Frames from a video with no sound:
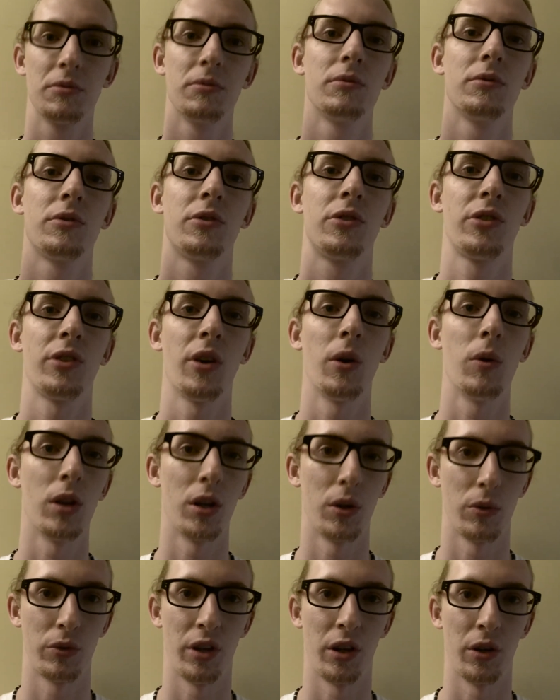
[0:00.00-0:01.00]

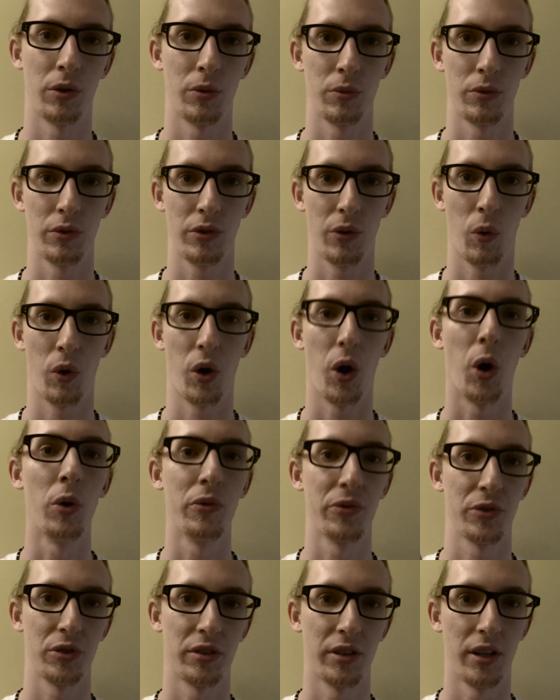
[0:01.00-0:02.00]
solo tones or
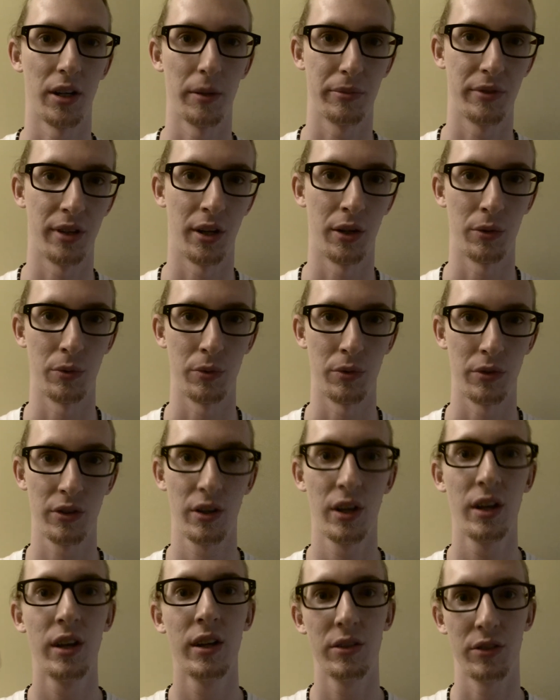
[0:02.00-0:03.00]
overdub tones
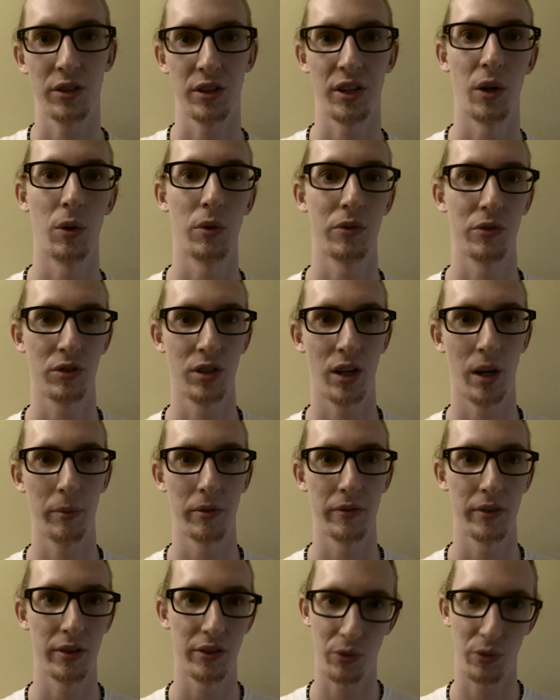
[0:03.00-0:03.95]
to go over top of it.